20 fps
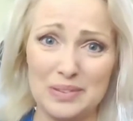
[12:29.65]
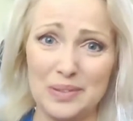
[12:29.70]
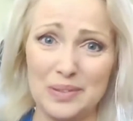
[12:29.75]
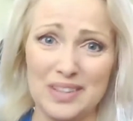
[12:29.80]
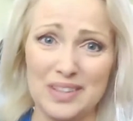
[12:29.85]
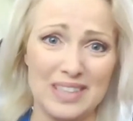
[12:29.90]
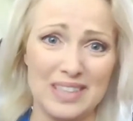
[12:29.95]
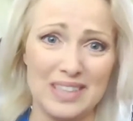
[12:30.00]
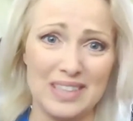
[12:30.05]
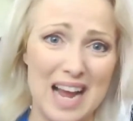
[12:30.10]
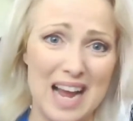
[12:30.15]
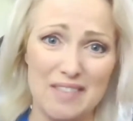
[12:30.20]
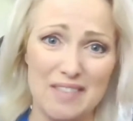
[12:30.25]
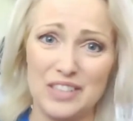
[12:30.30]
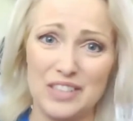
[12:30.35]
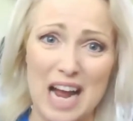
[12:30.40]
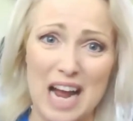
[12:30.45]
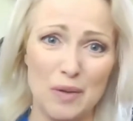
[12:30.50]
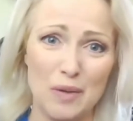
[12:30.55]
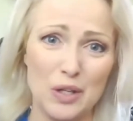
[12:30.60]
with
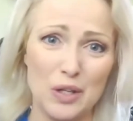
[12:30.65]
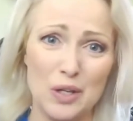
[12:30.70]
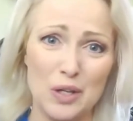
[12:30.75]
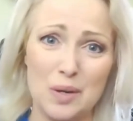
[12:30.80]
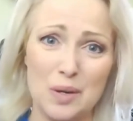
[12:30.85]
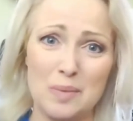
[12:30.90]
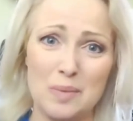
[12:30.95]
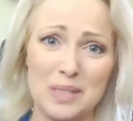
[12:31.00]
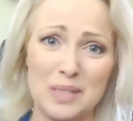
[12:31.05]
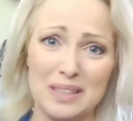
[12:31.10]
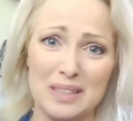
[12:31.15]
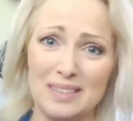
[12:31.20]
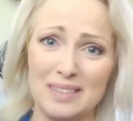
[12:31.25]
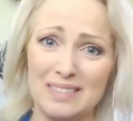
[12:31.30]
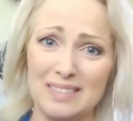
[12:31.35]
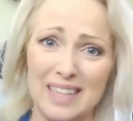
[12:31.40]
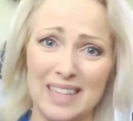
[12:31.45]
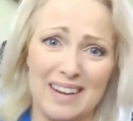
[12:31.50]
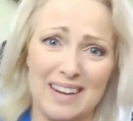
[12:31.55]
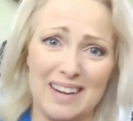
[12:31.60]
live chat rooms,
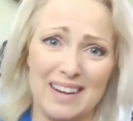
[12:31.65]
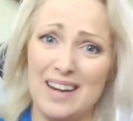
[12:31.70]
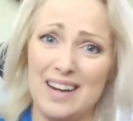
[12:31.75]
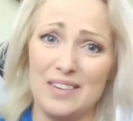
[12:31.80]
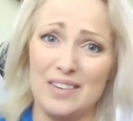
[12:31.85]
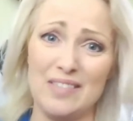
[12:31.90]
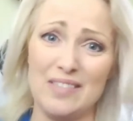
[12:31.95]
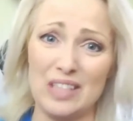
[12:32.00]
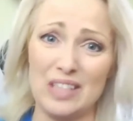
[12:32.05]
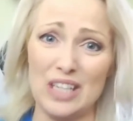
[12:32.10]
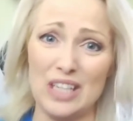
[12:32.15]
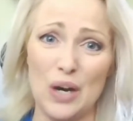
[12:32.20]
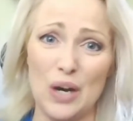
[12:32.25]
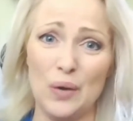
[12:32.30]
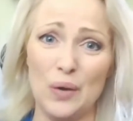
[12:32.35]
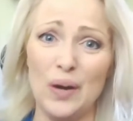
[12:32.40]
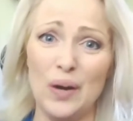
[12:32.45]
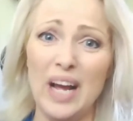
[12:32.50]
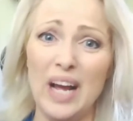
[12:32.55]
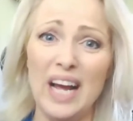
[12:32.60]
and like I don't even
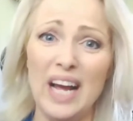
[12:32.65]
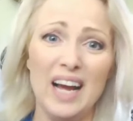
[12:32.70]
know,